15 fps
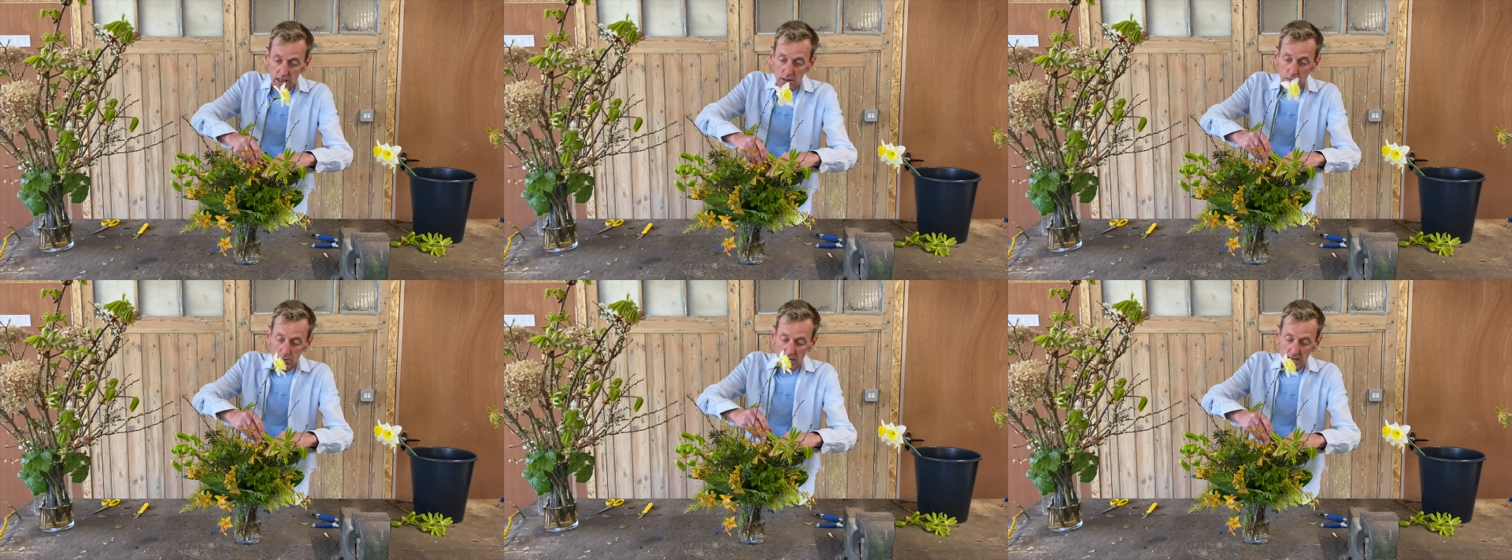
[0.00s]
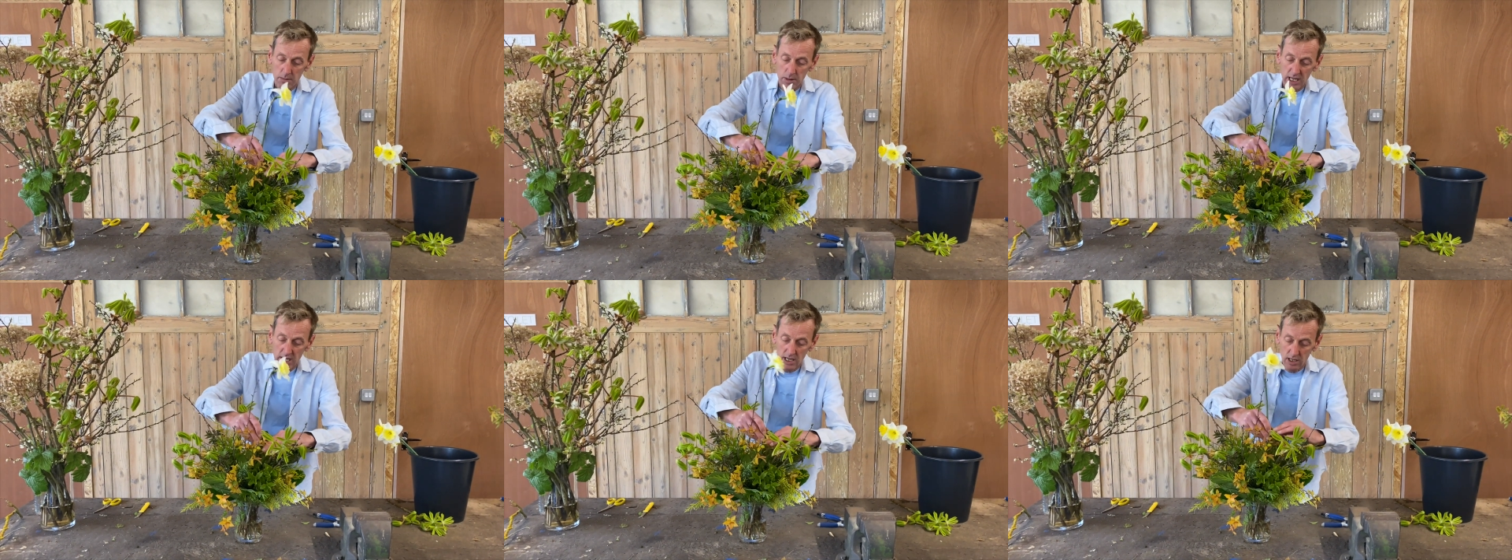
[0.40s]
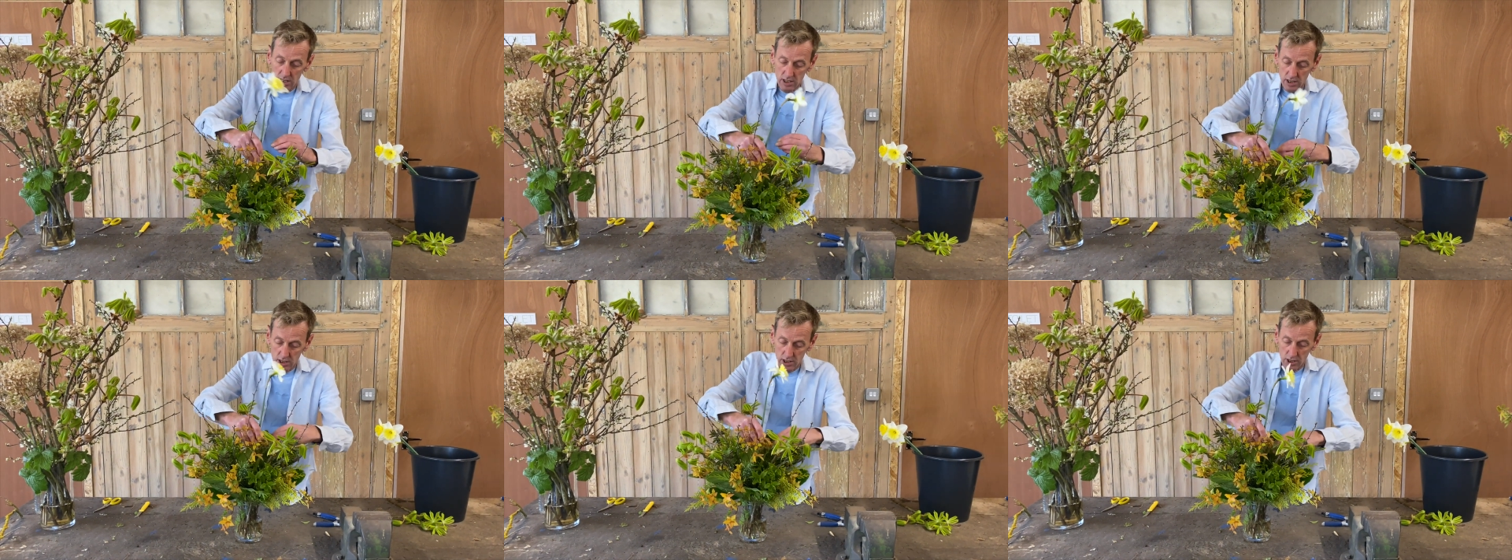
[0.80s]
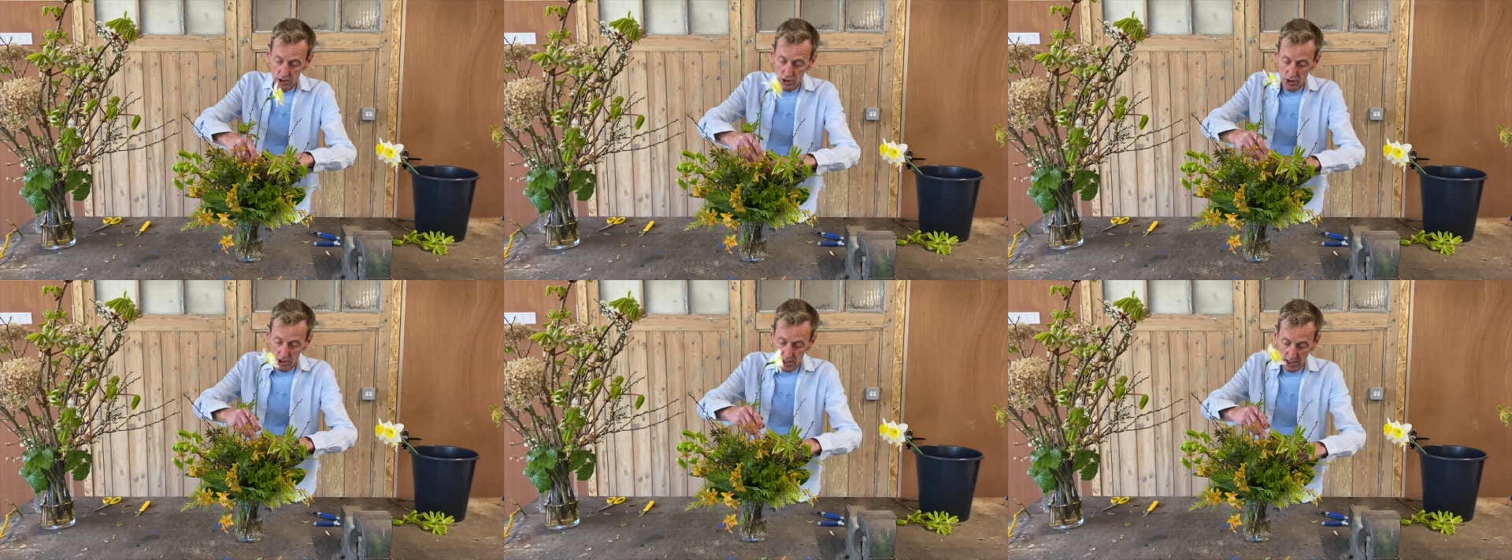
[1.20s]
maybe
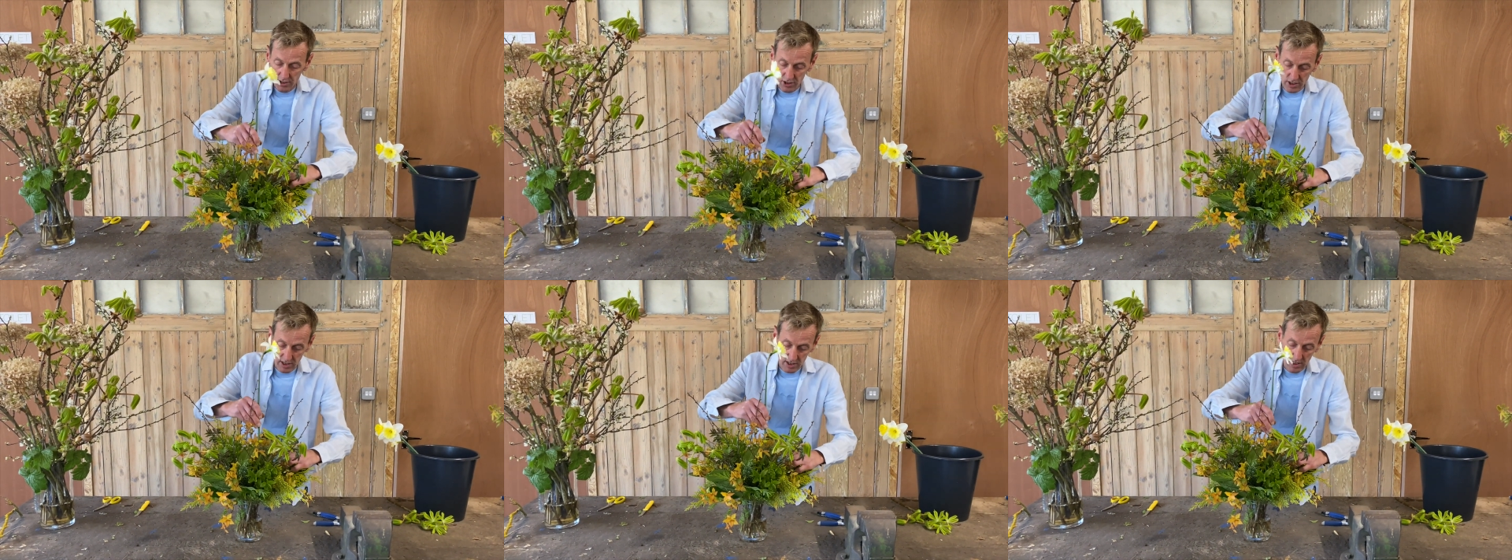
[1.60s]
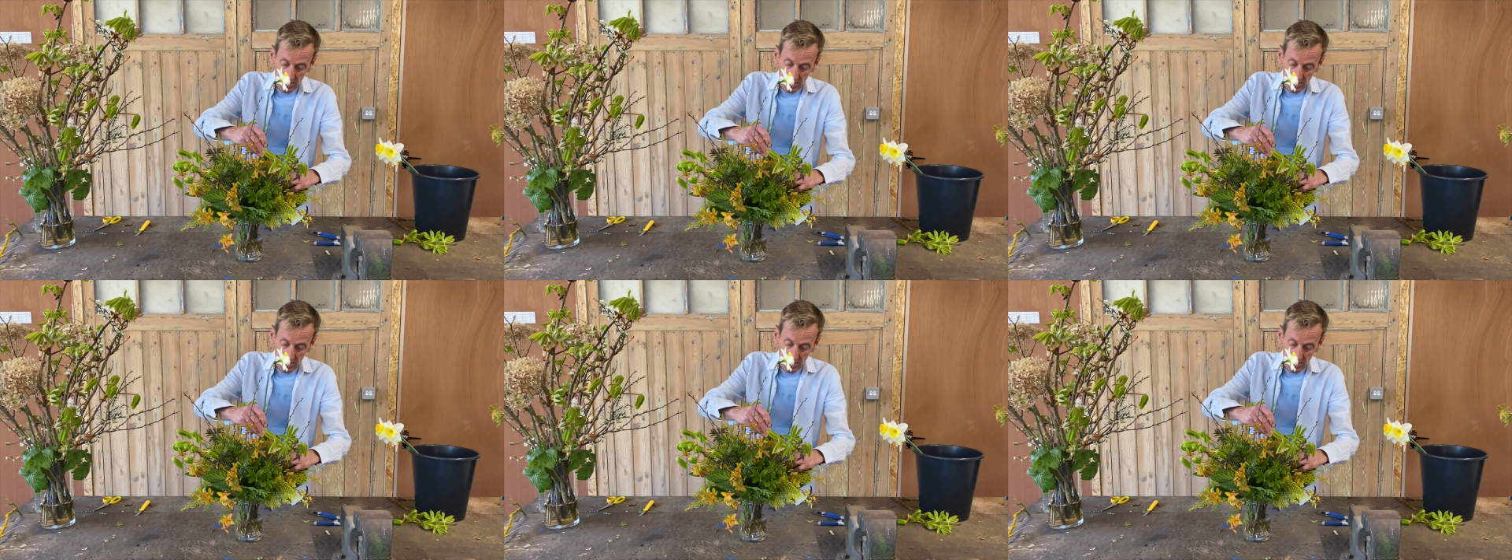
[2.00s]
just,